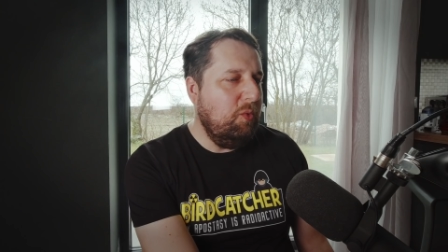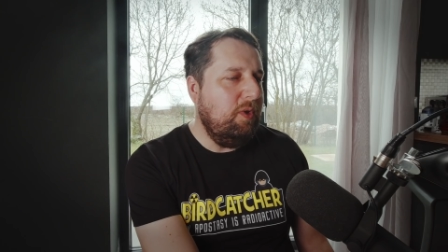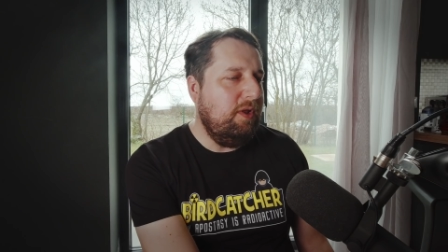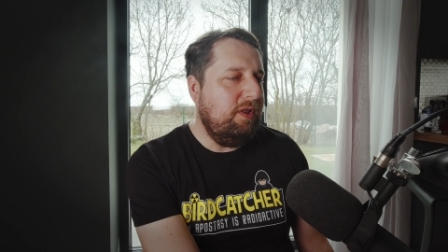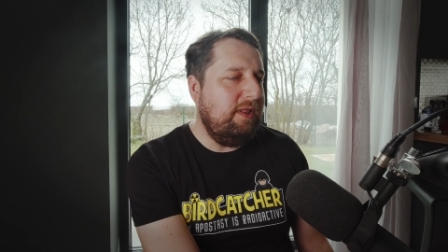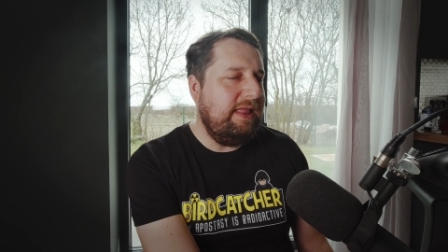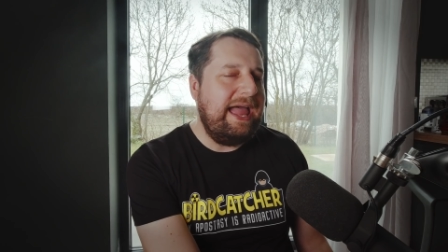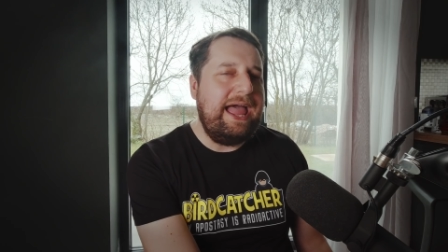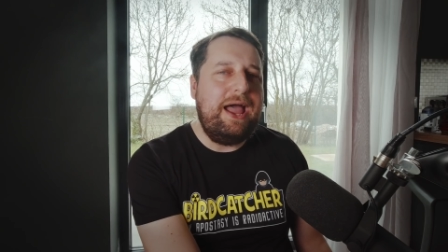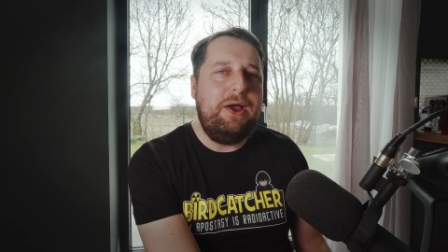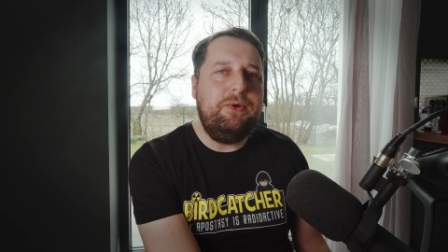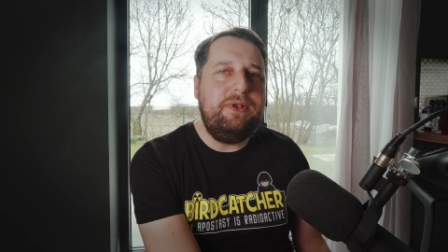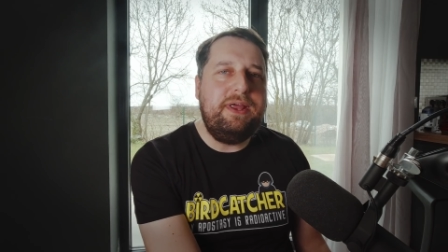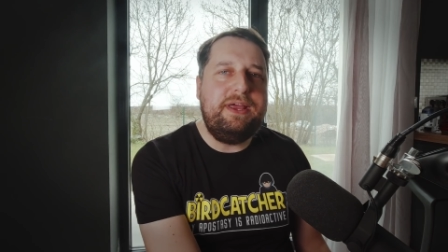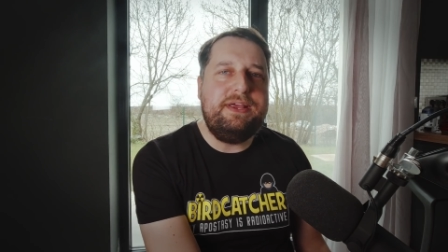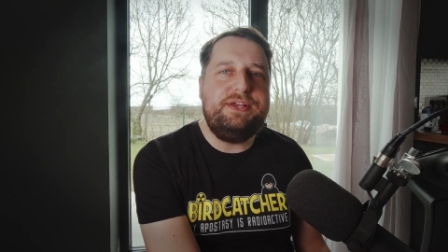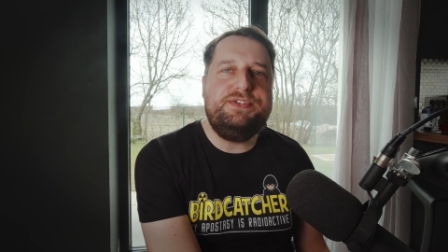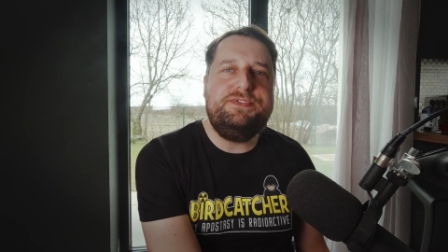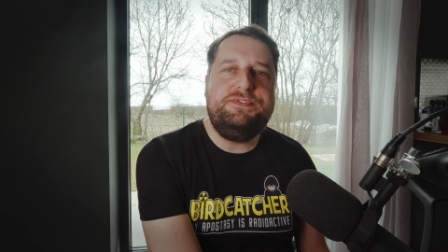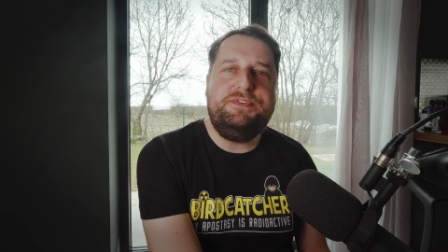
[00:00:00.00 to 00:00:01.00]
Oh, well, how
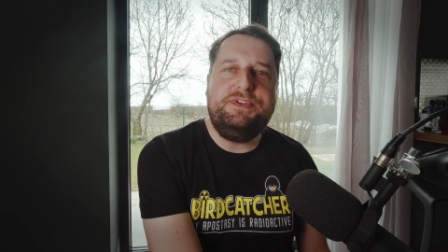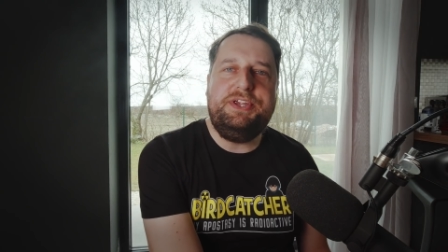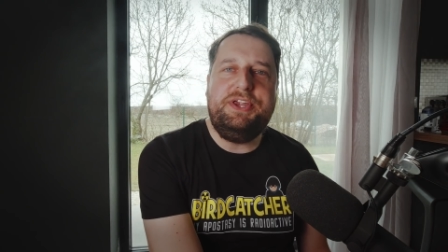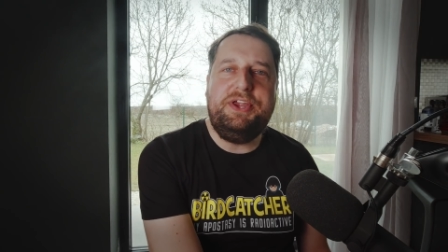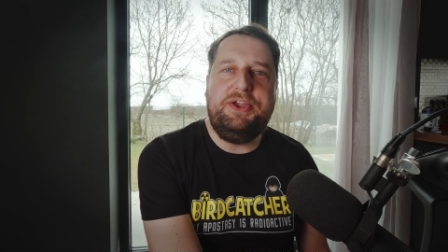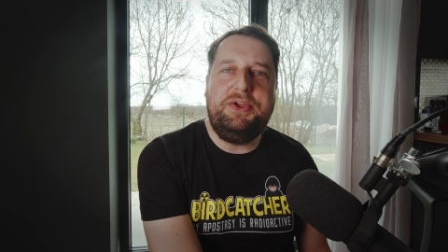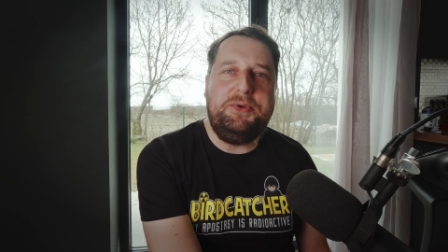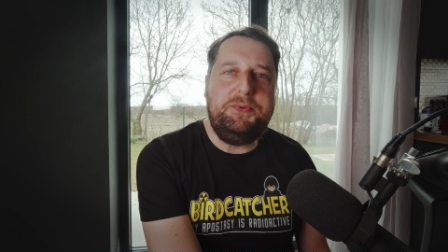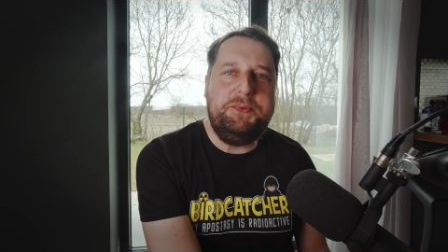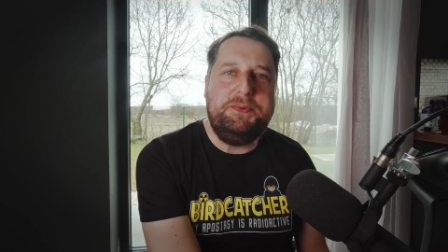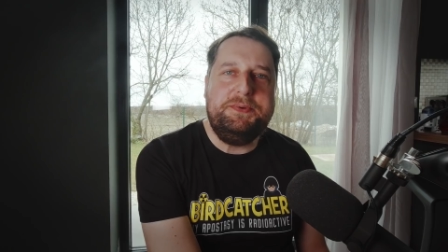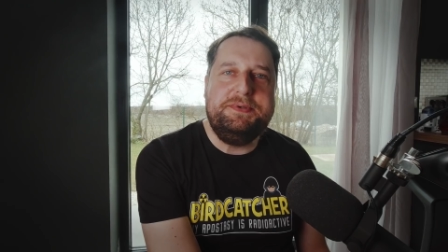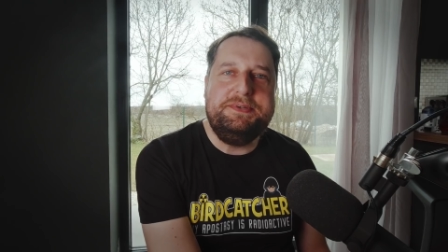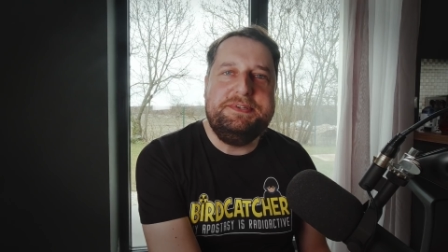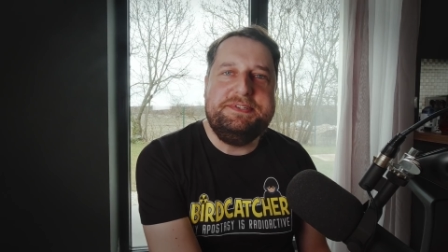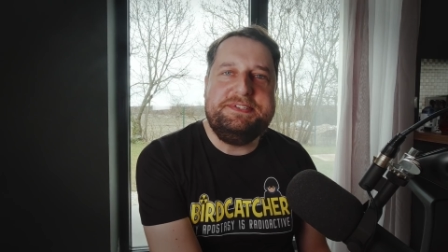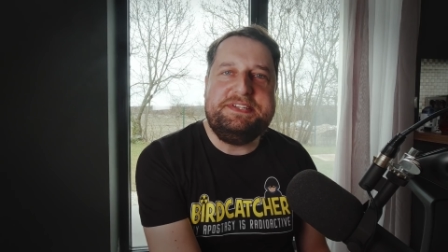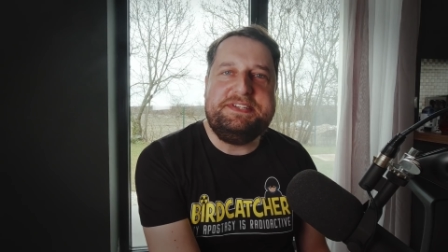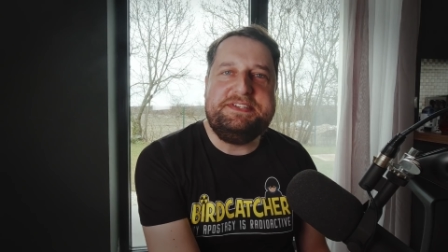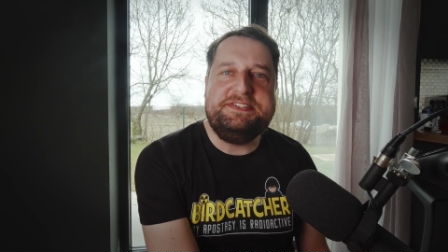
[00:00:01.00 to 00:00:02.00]
nice for you,
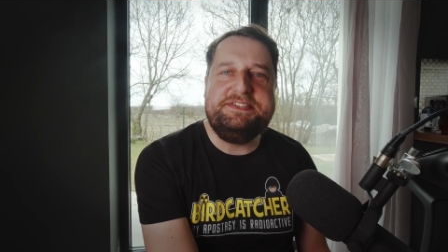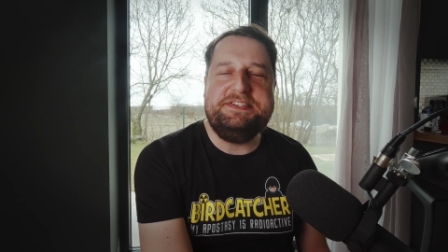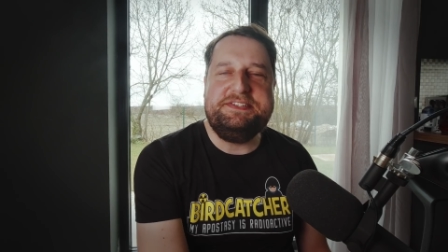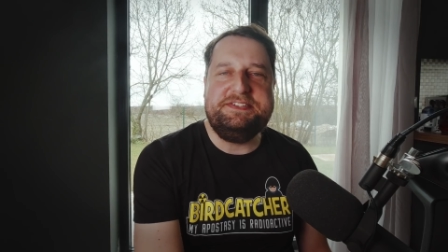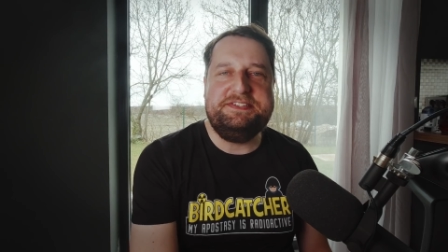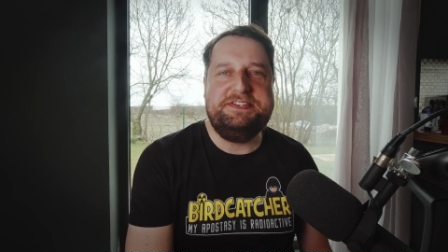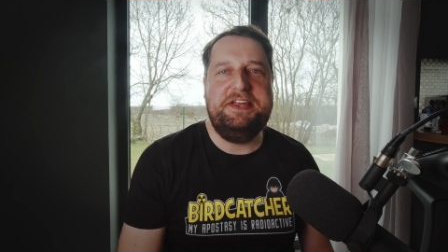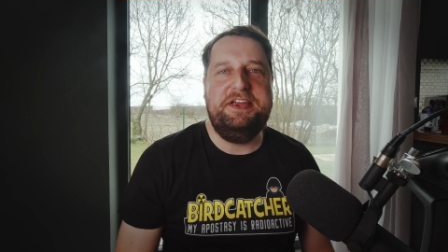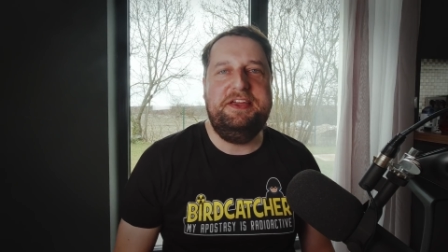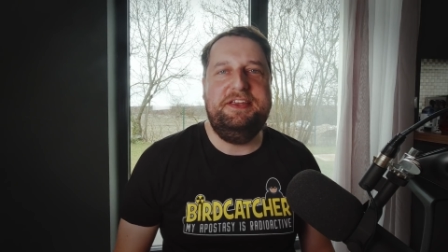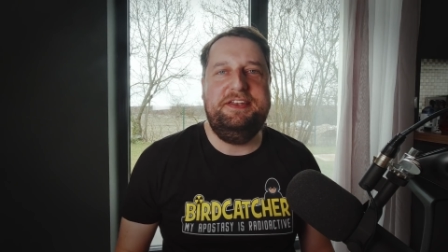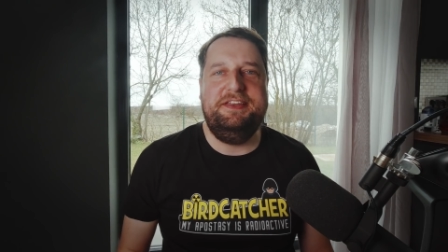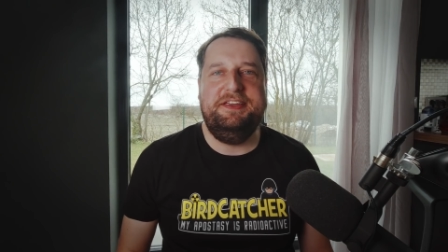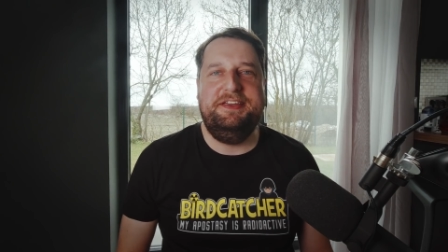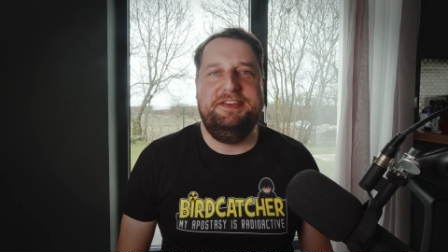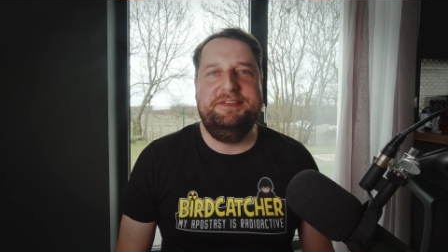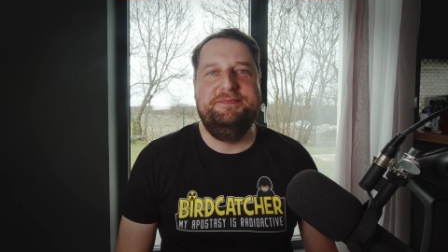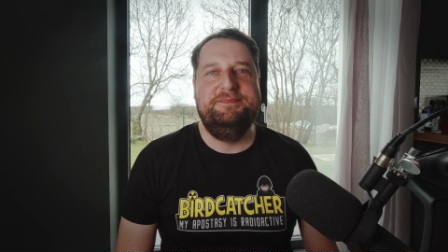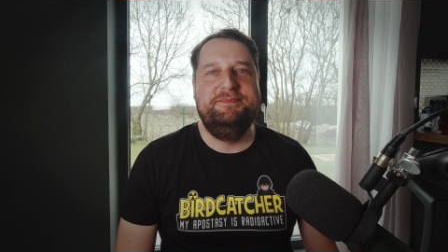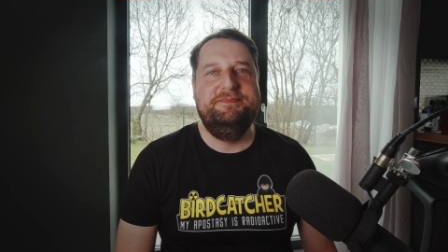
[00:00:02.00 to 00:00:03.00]
Sister
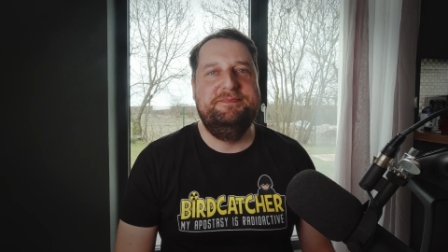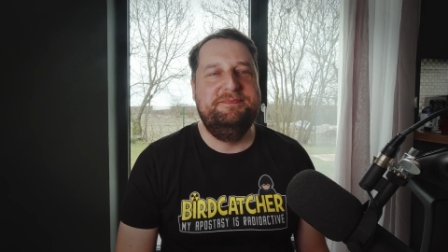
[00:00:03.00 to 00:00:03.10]
Snyder.